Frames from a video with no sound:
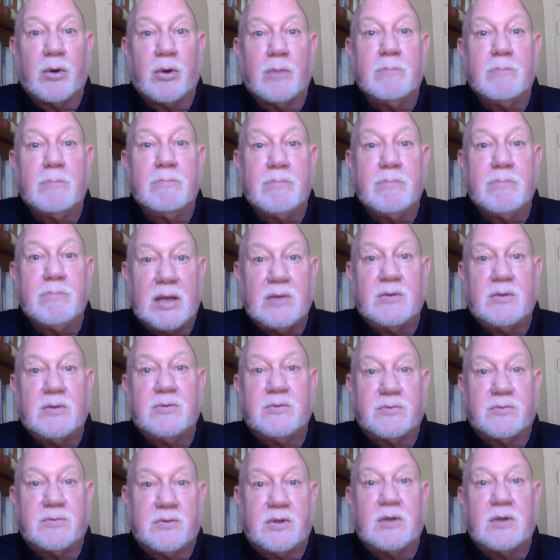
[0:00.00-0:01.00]

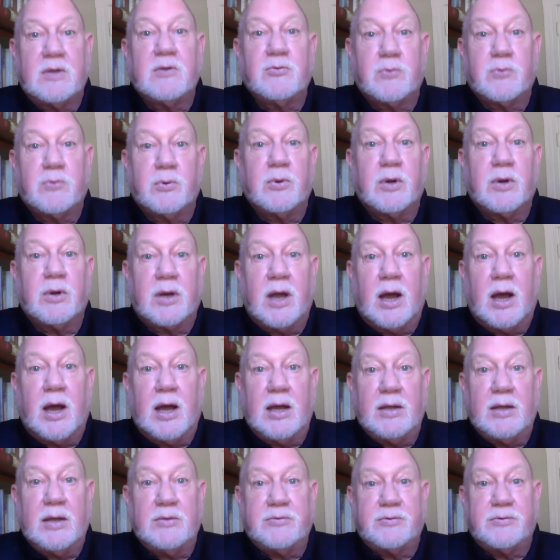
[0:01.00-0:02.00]
amazing tour
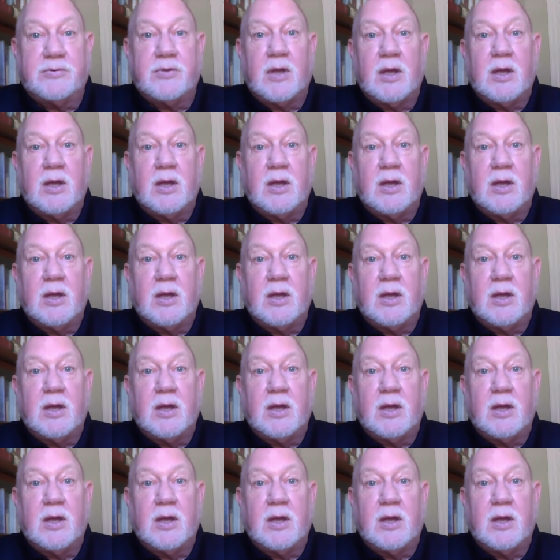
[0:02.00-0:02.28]
guides.